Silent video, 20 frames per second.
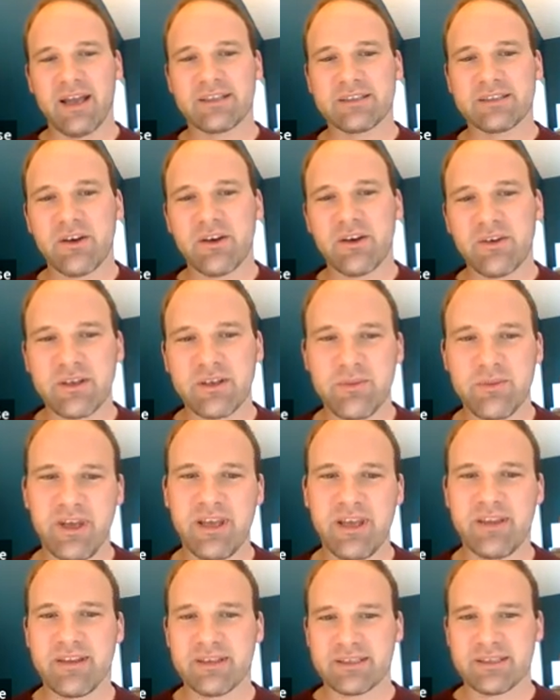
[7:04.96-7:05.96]
It's going to
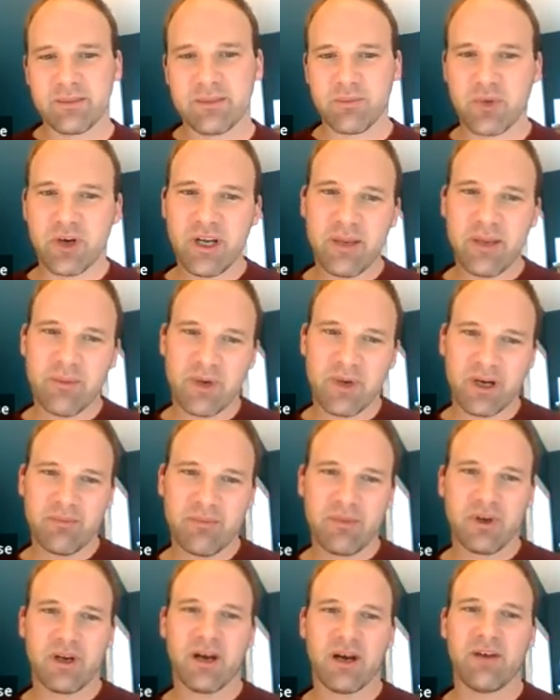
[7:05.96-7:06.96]
be the
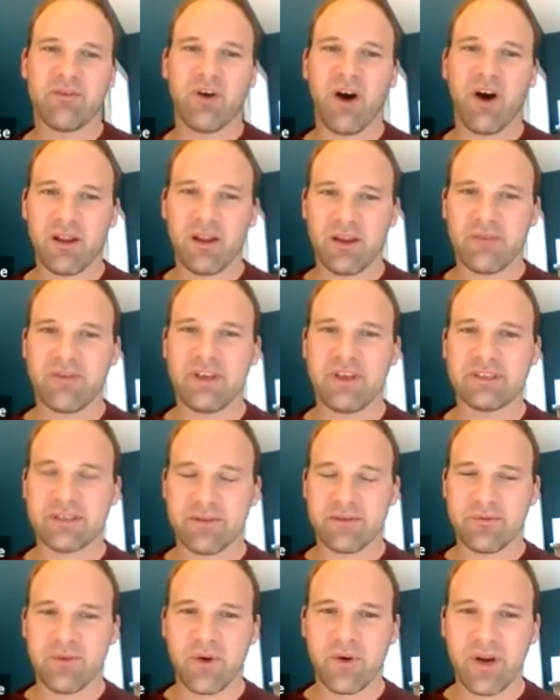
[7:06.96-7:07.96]
supremum of all of these
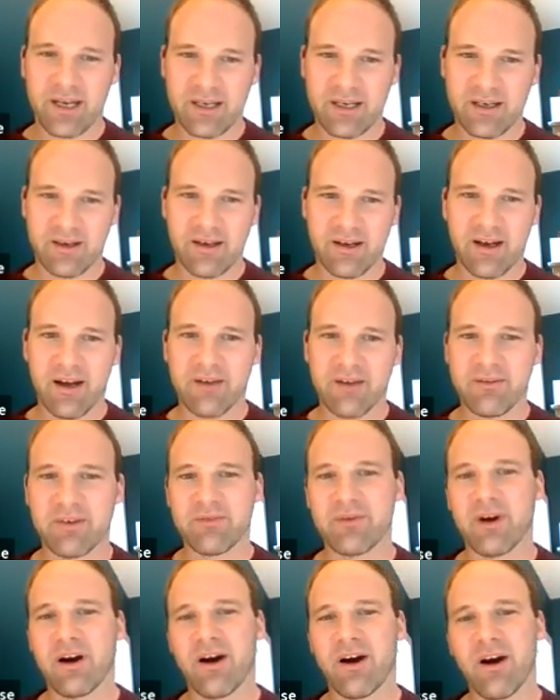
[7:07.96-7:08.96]
avoiding
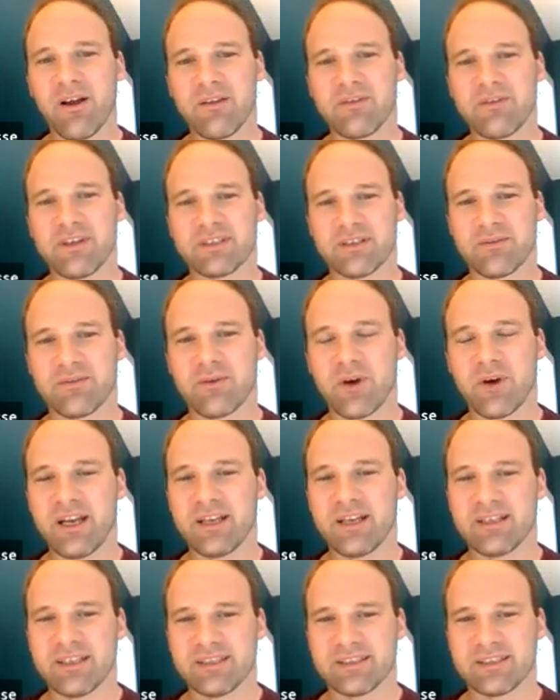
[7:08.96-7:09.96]

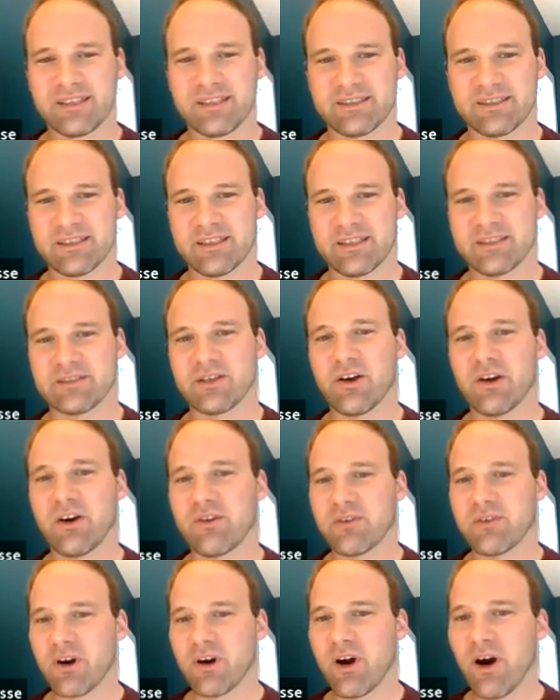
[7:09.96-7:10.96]
distances
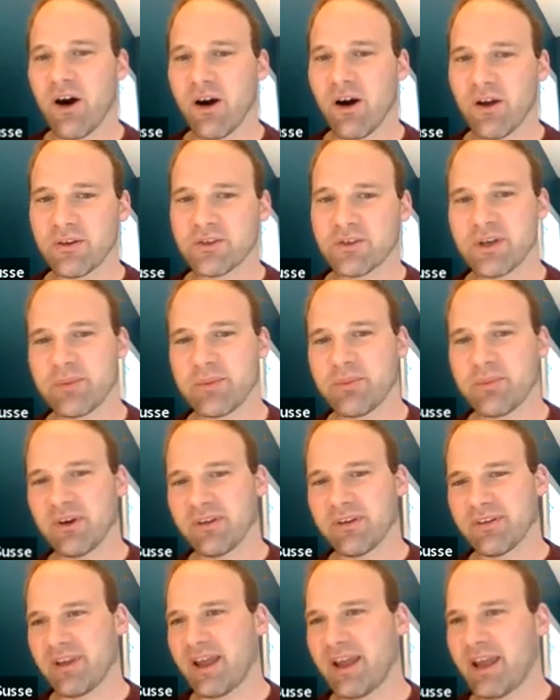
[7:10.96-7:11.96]
over all
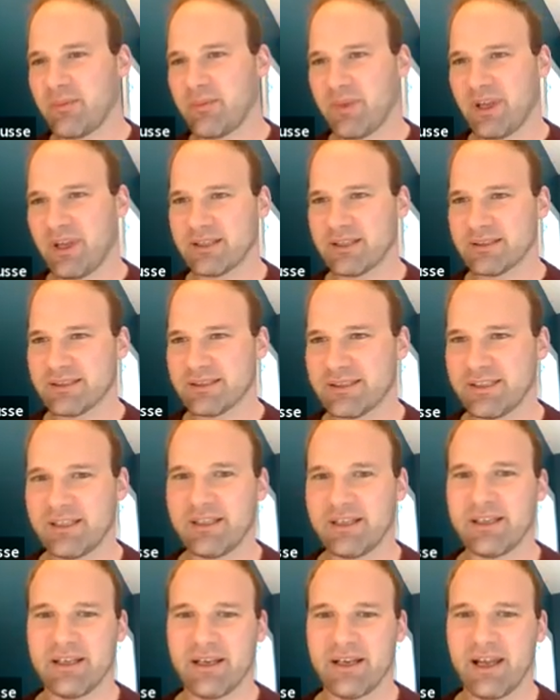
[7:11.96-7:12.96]
triples A, B, and
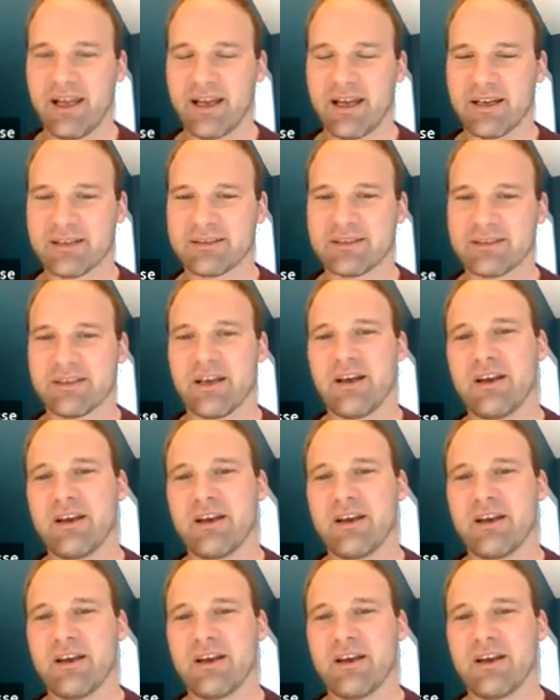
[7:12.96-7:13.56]
C, and X,